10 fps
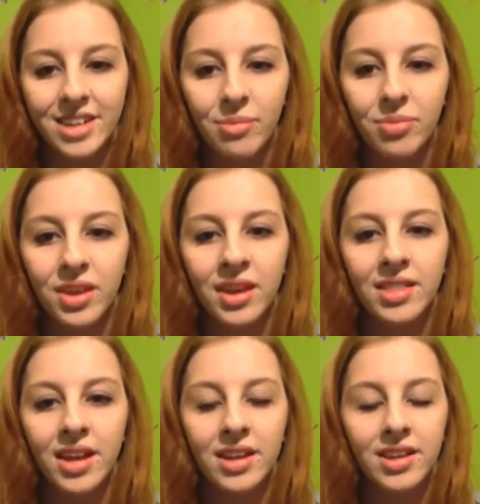
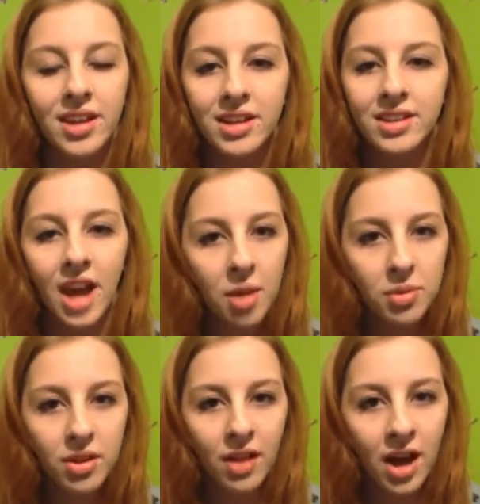something that does
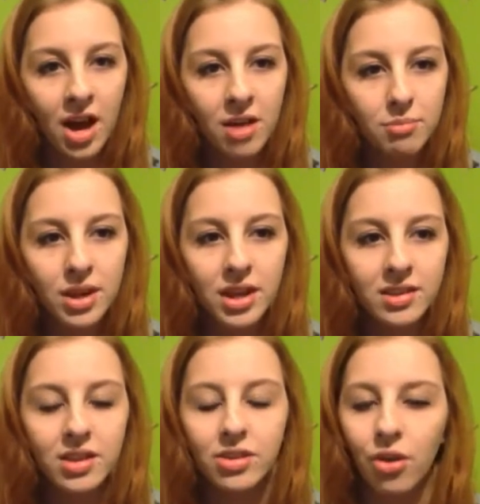happen a lot, but
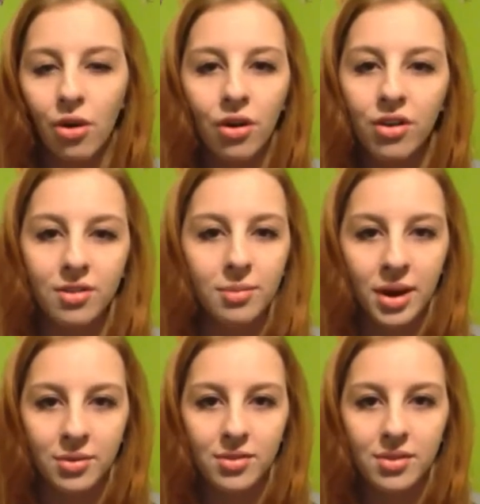isn't talked
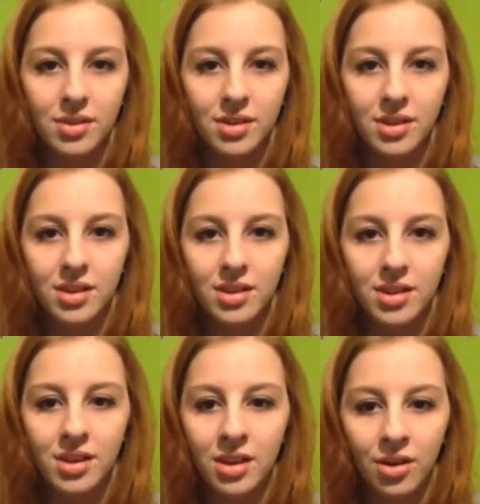about,
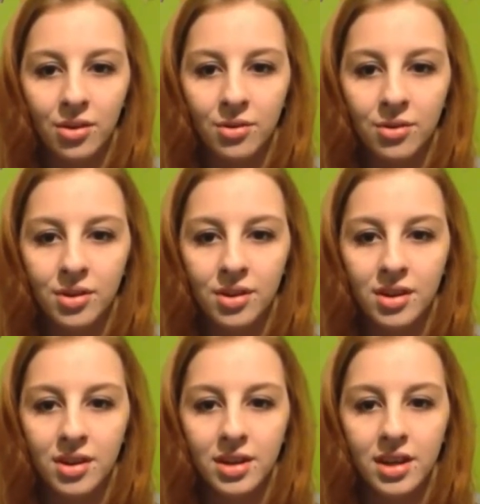you know.
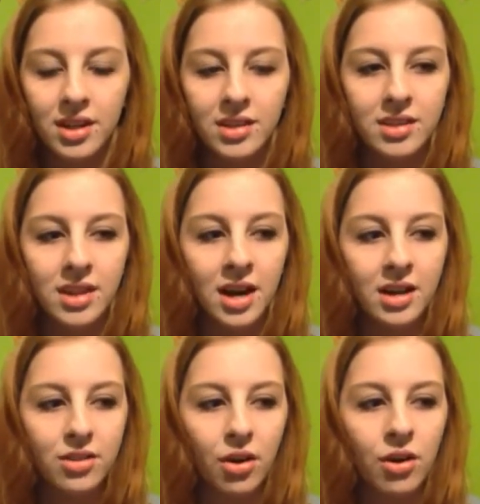It's
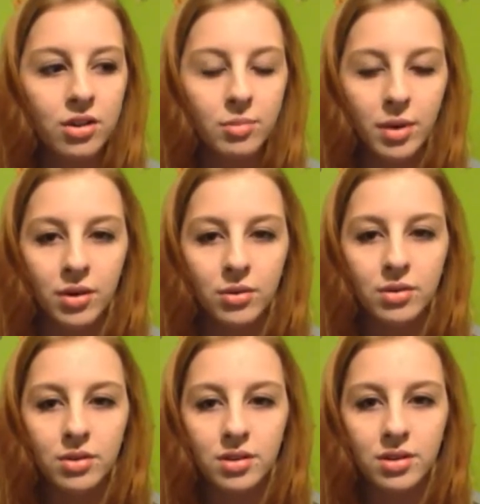not talked
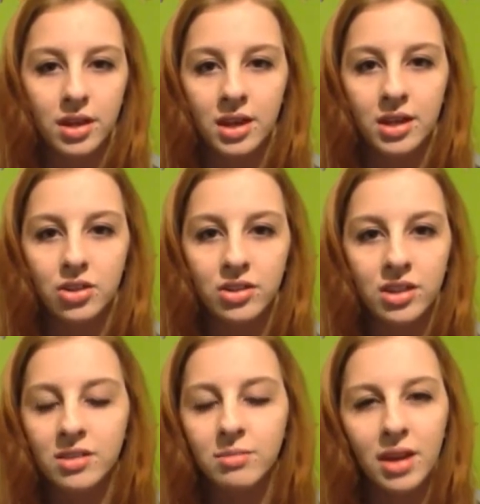about, and it
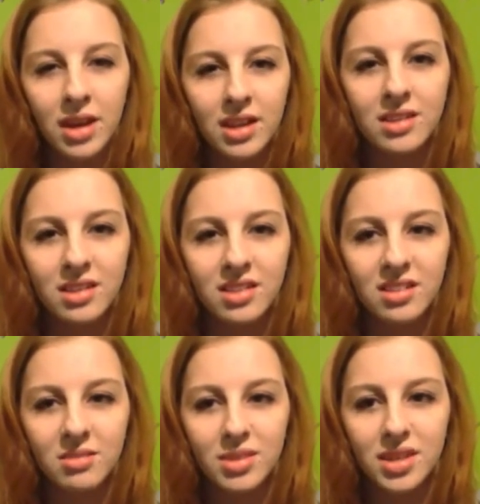just doesn't make any
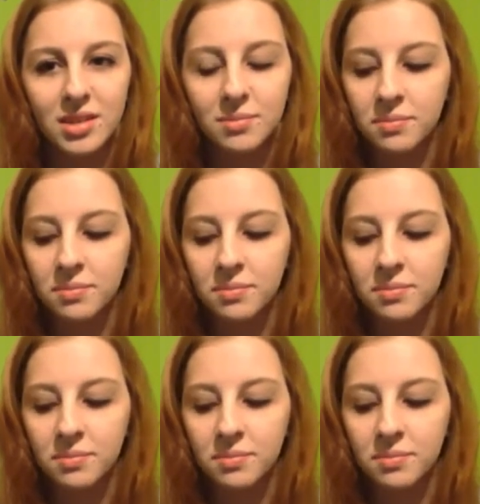sense to me.